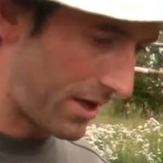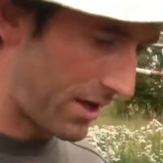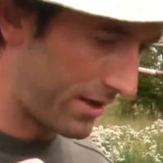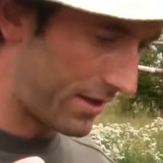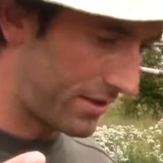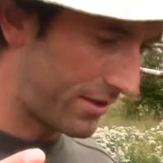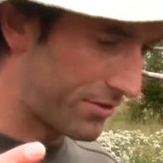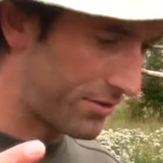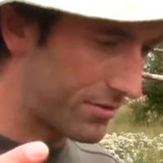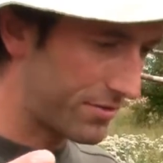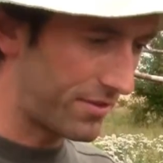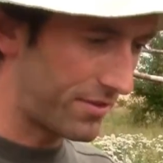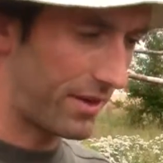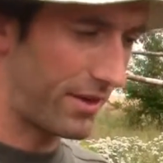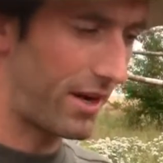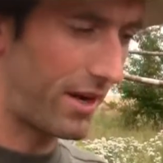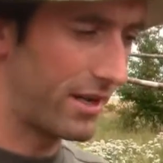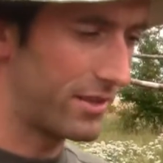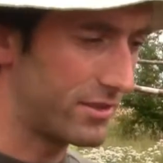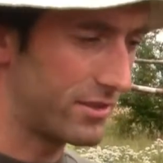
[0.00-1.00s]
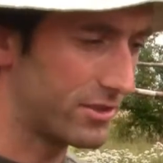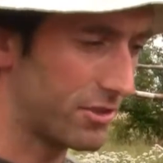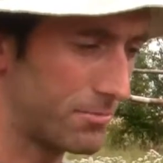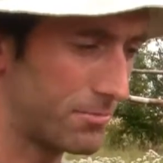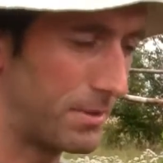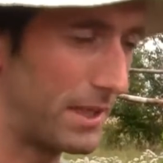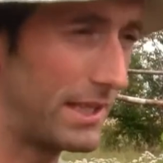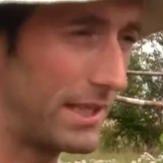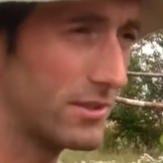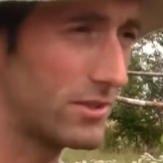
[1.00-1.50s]
different varieties of
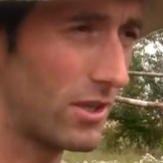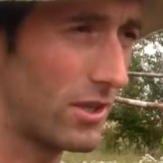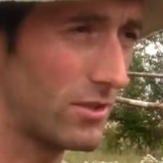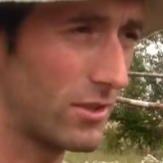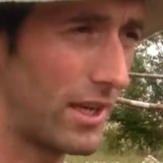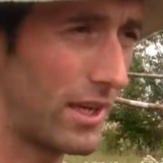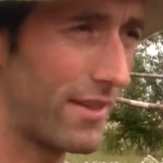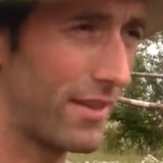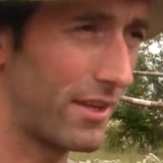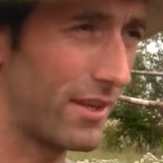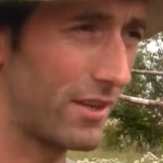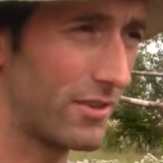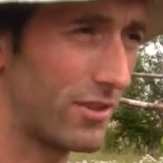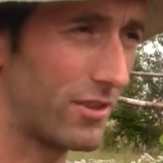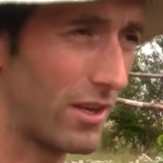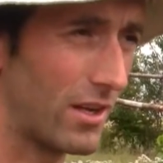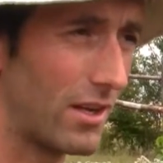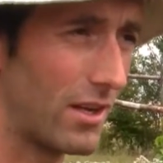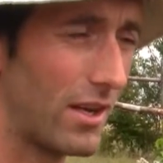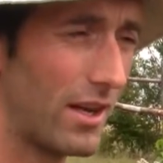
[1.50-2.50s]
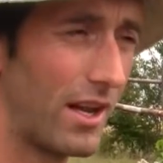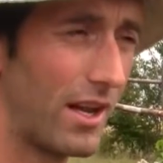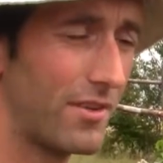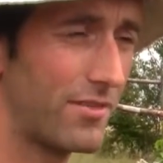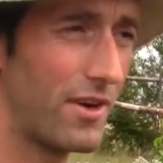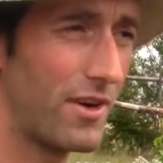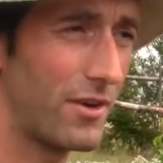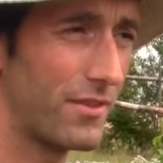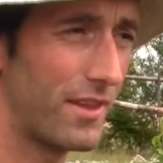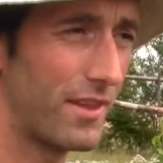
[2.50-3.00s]
beans all together in a tunnel, and I
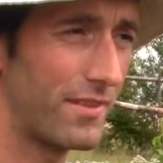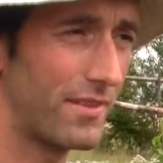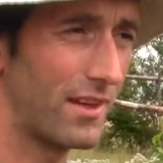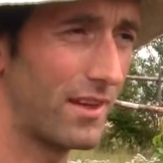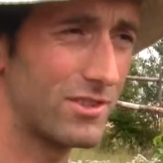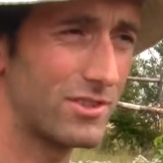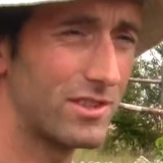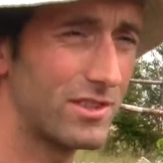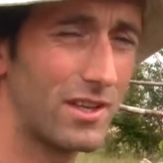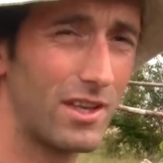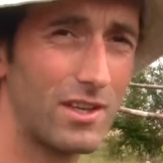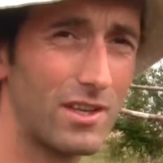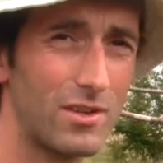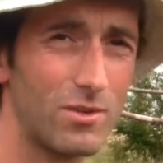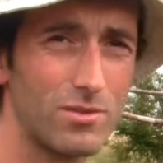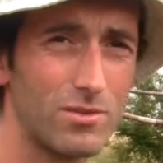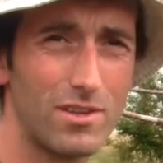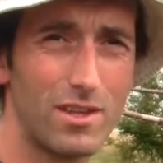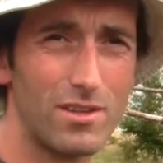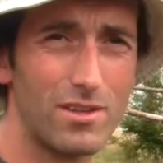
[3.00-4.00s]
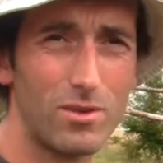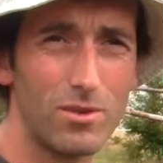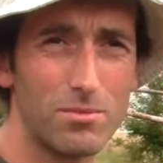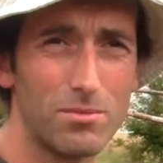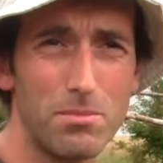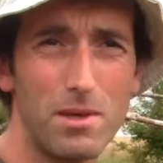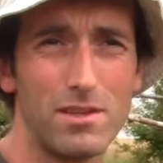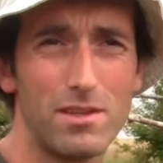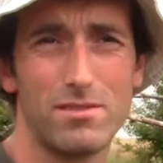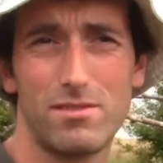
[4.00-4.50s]
found that actually they don't
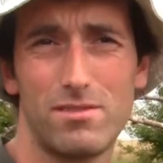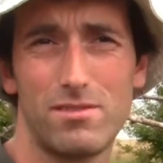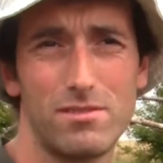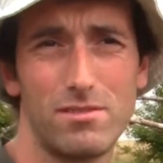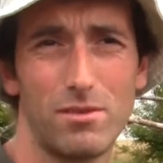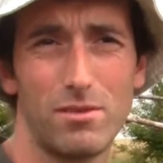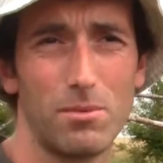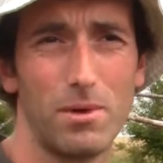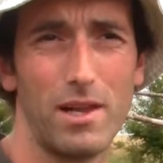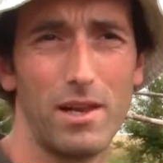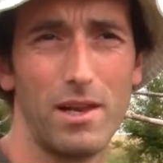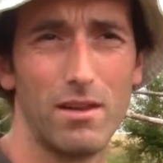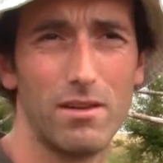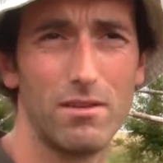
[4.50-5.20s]
mix so well.